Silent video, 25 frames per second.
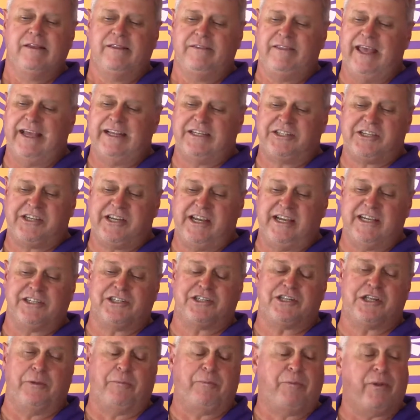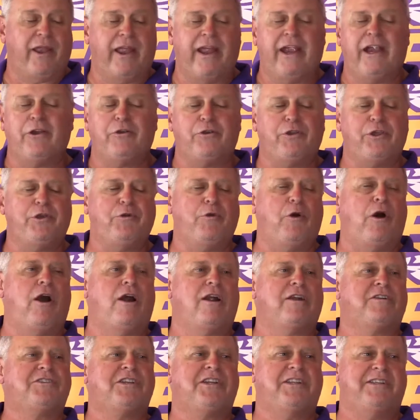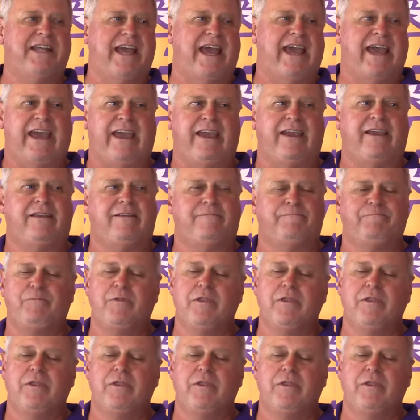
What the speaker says: that says the player you are today